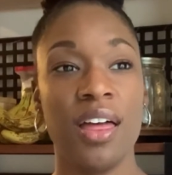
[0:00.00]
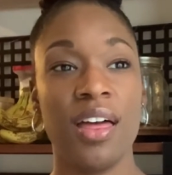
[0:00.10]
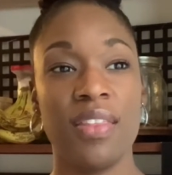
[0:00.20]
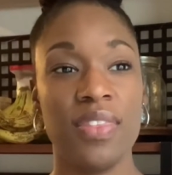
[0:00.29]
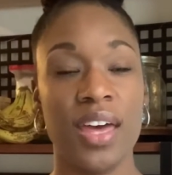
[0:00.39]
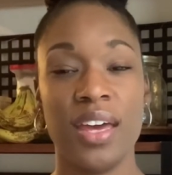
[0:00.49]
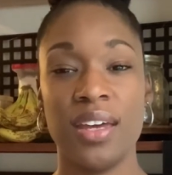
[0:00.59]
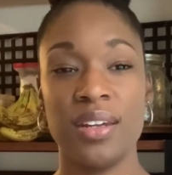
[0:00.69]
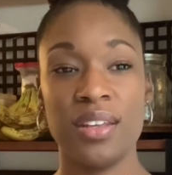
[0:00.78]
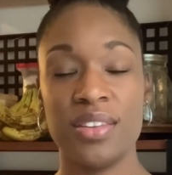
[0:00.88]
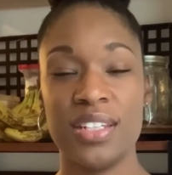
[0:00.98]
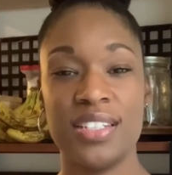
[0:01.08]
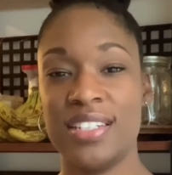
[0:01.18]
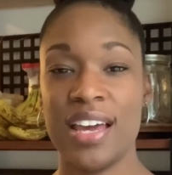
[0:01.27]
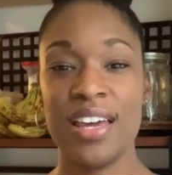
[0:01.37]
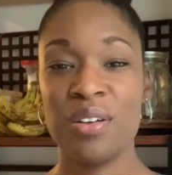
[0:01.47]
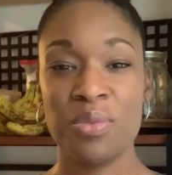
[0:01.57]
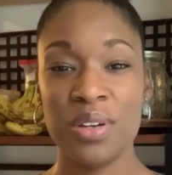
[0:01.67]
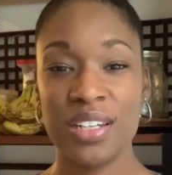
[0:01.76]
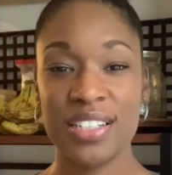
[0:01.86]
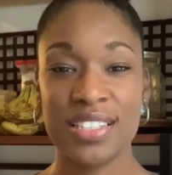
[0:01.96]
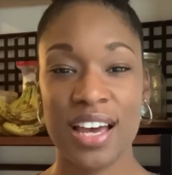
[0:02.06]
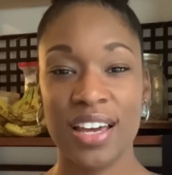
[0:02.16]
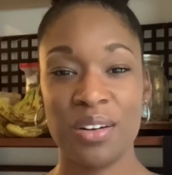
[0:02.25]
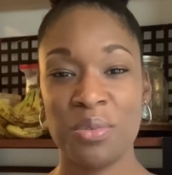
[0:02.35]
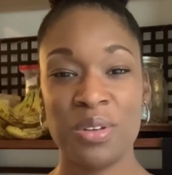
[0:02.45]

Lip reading: And then the day we decided we